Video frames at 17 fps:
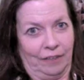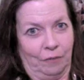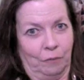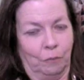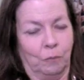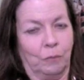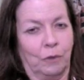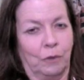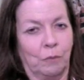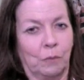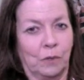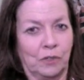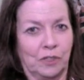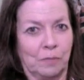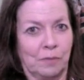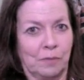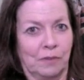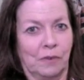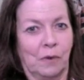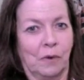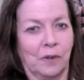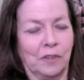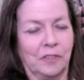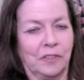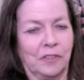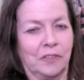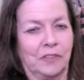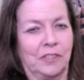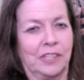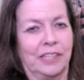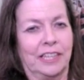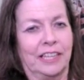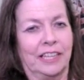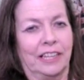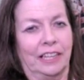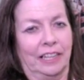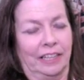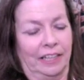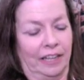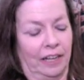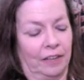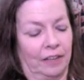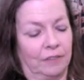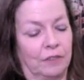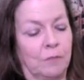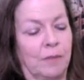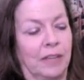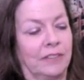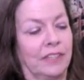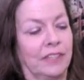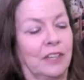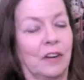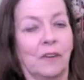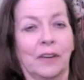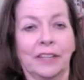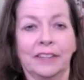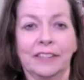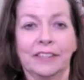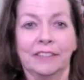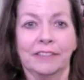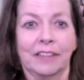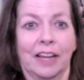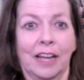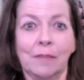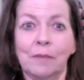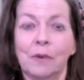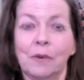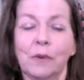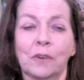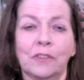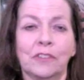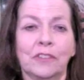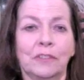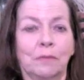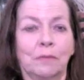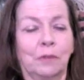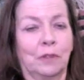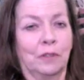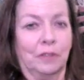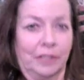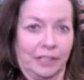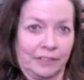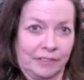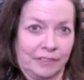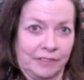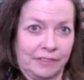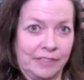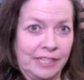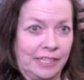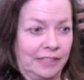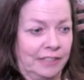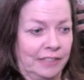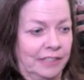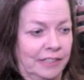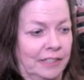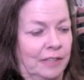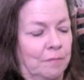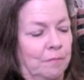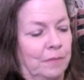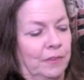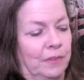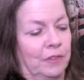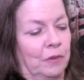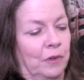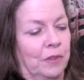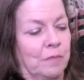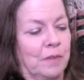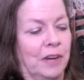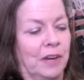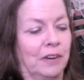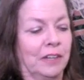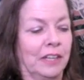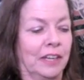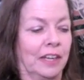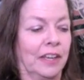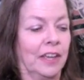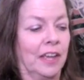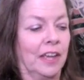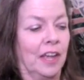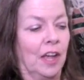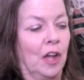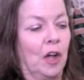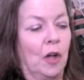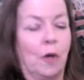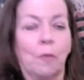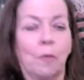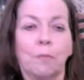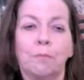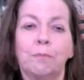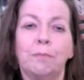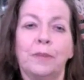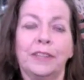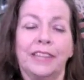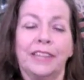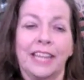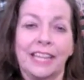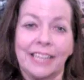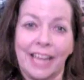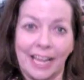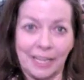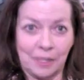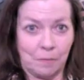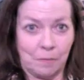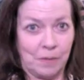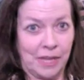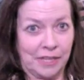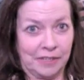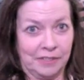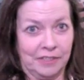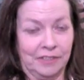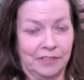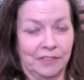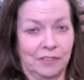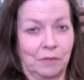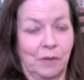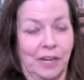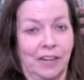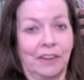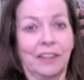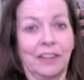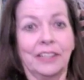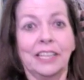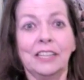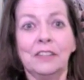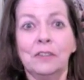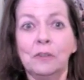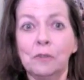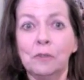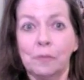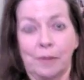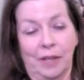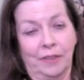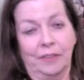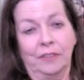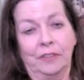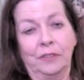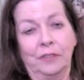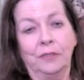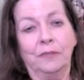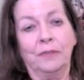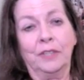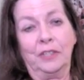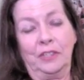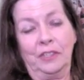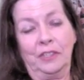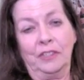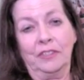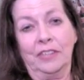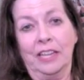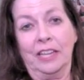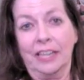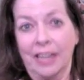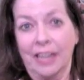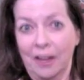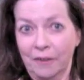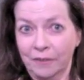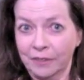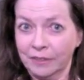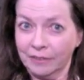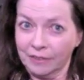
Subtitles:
the worship of horses in New Mexico at this time. Horses were extinct in North America, but they had the Pegasus square, and they knew about the two fishes and how it